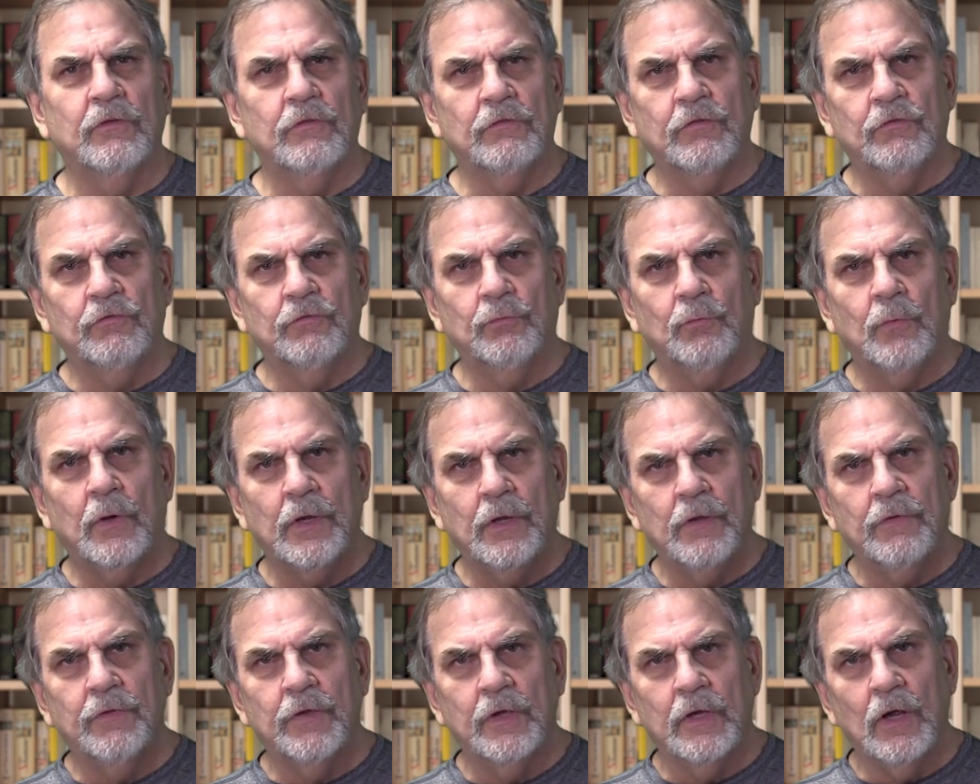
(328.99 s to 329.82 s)
This is
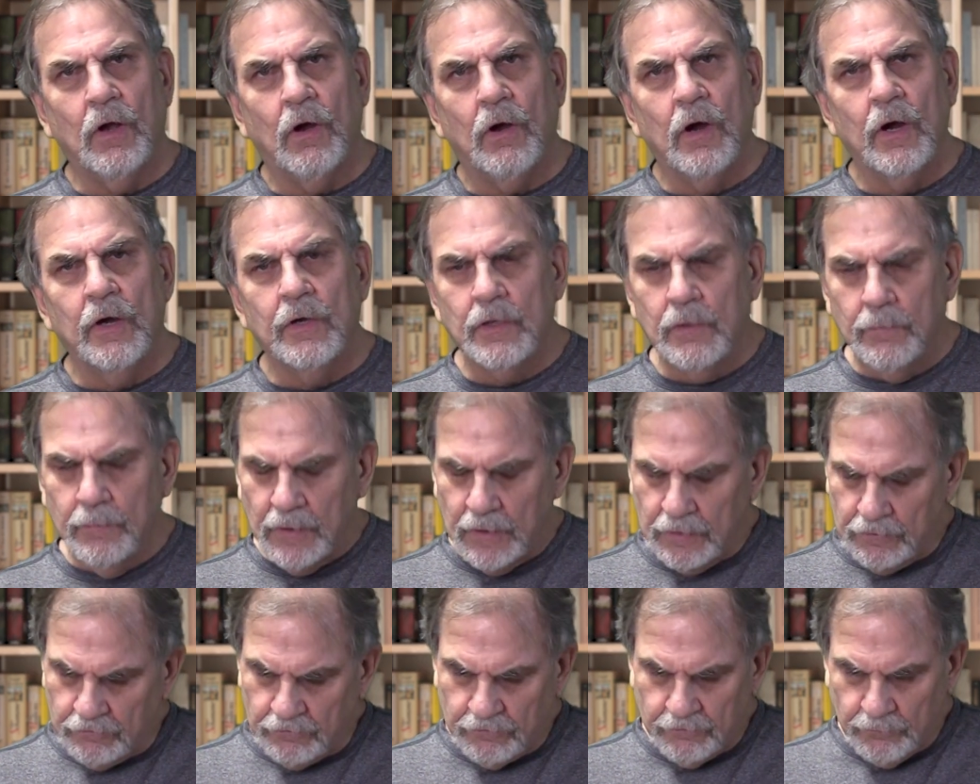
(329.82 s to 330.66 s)
one of the
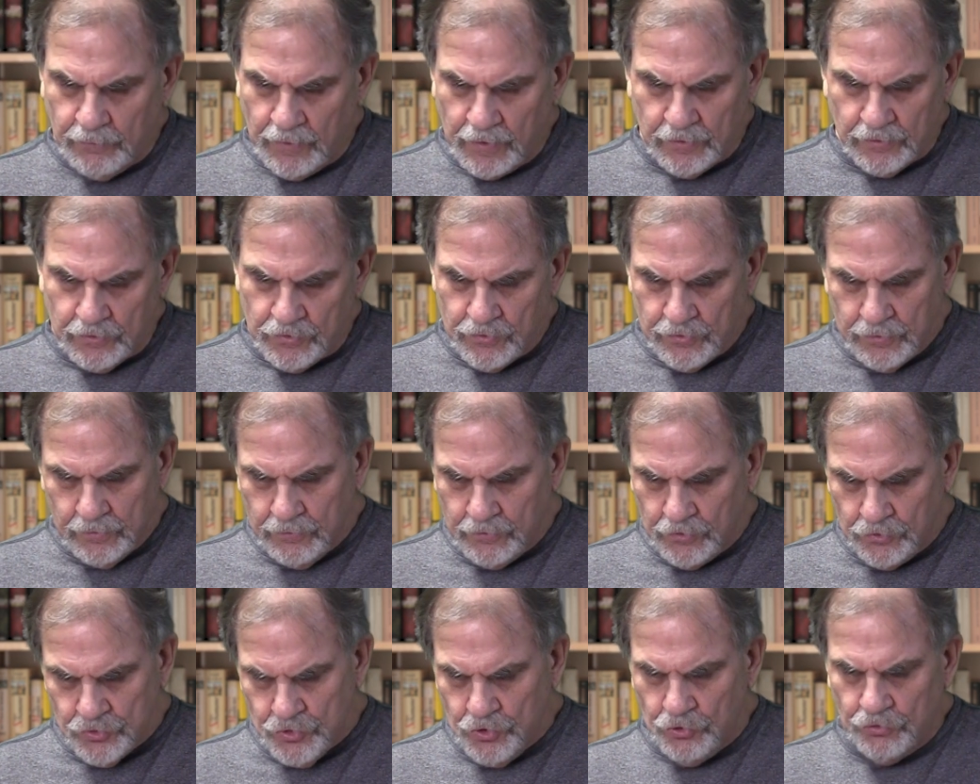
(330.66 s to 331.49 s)
arguments,
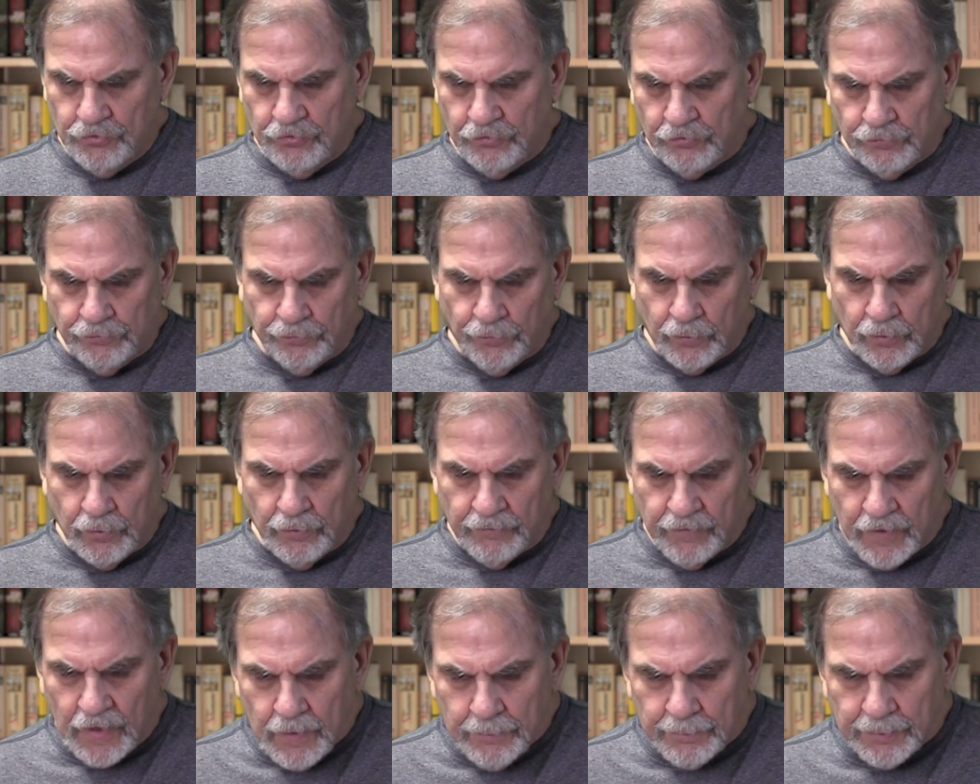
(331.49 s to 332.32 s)
that the church is full
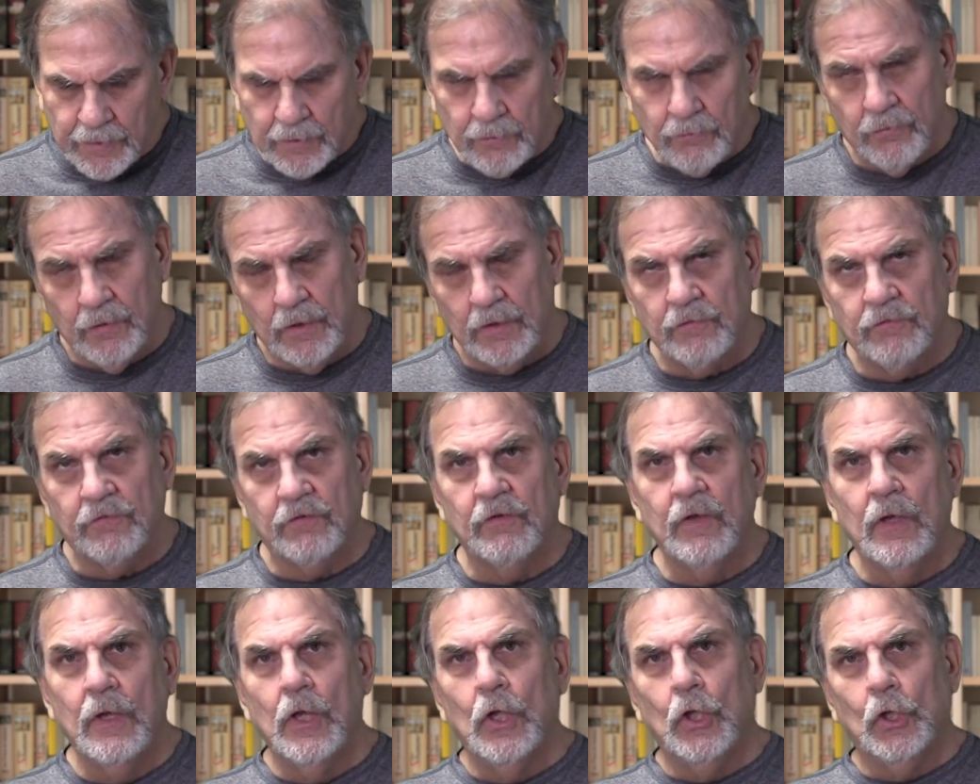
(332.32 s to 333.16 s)
of
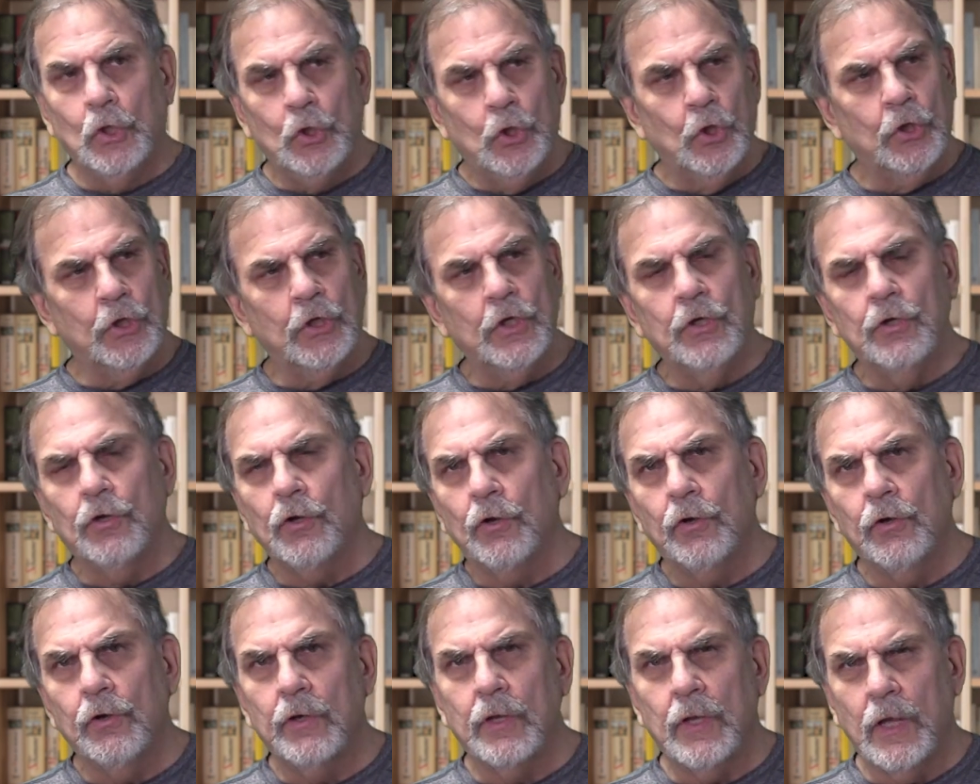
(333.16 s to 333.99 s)
hypocrites looking to
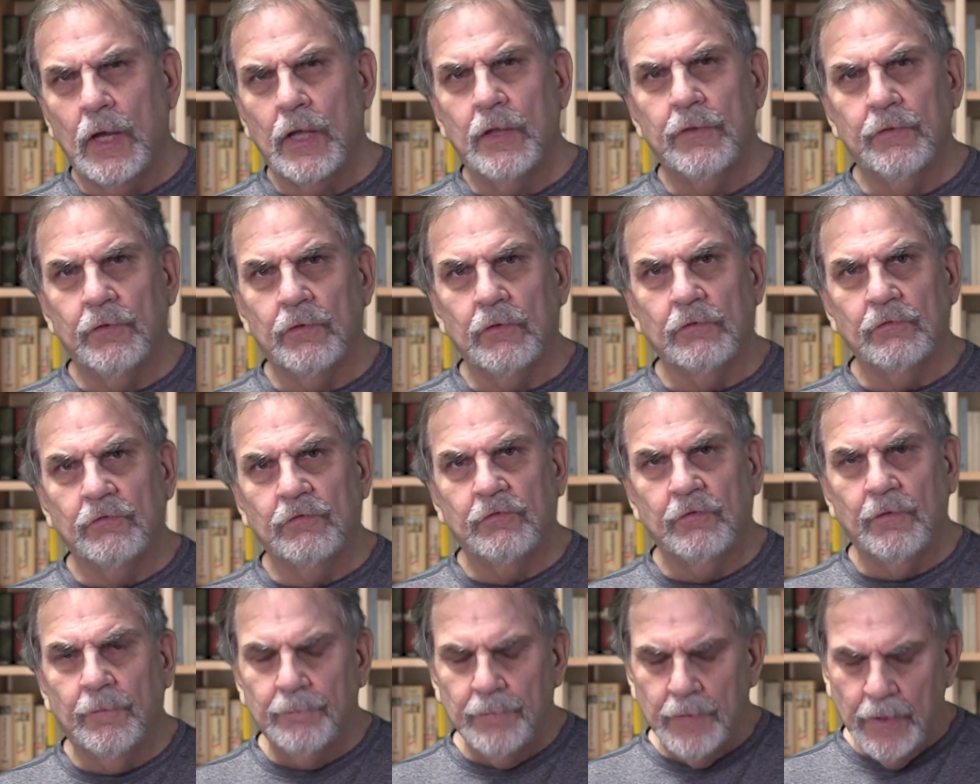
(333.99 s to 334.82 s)
hurt
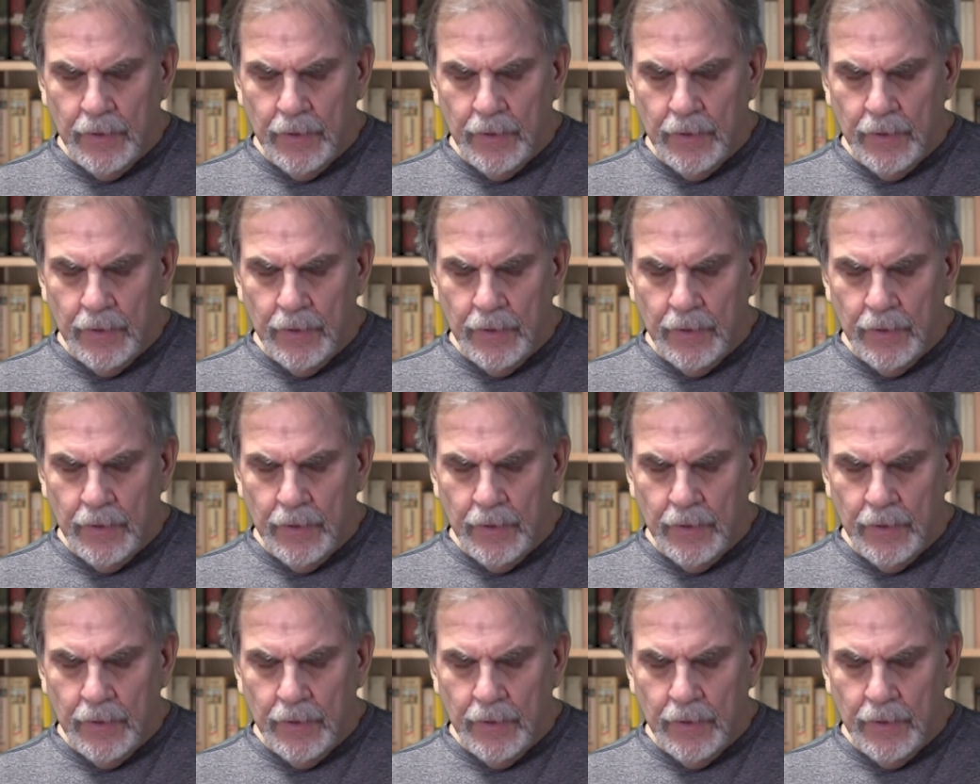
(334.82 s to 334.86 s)
others.